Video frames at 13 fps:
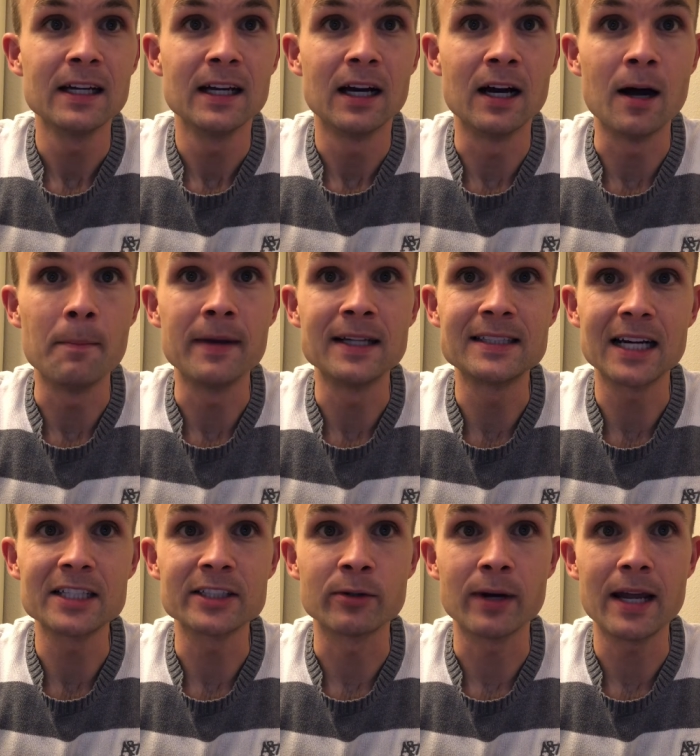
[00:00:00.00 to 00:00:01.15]
Um, it's
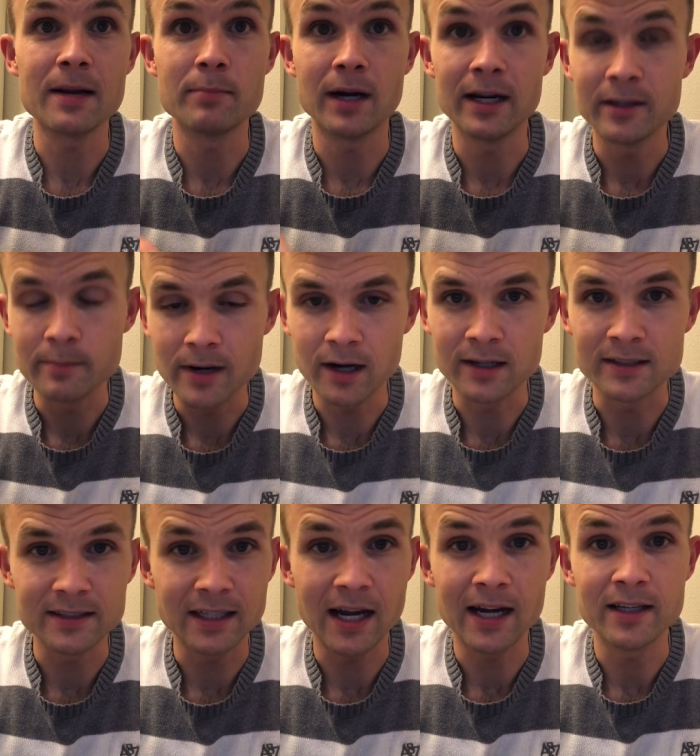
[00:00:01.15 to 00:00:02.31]
actually ran by the American
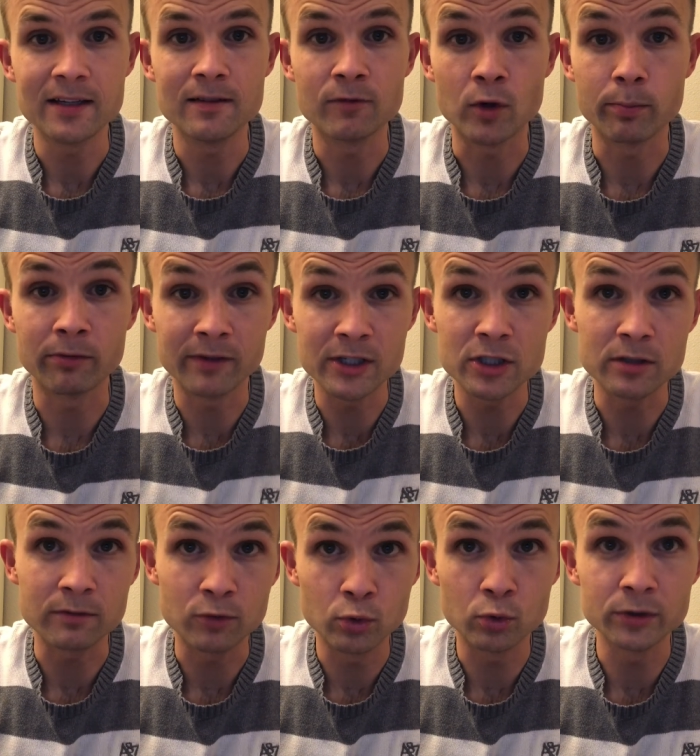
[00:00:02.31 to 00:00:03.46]
Society for Prevention of
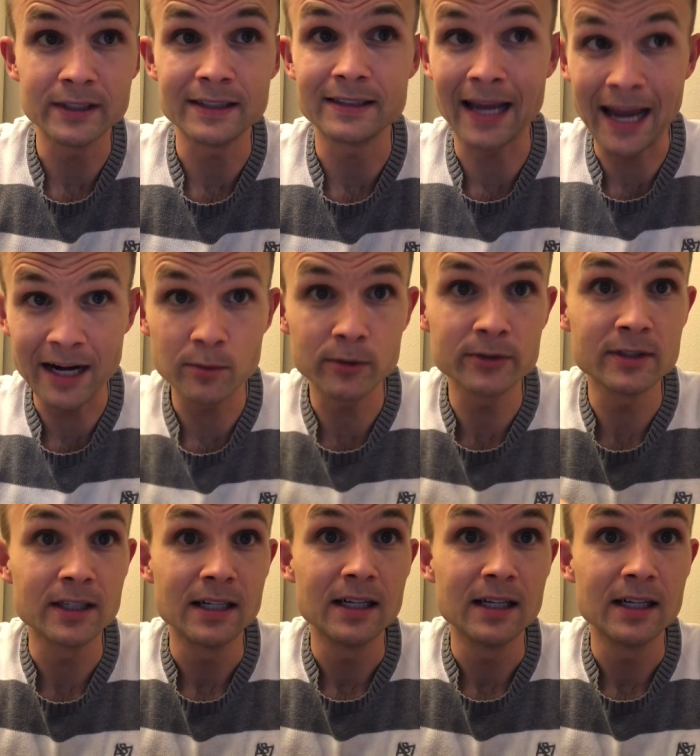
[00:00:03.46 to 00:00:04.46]
Cruelty to Animals.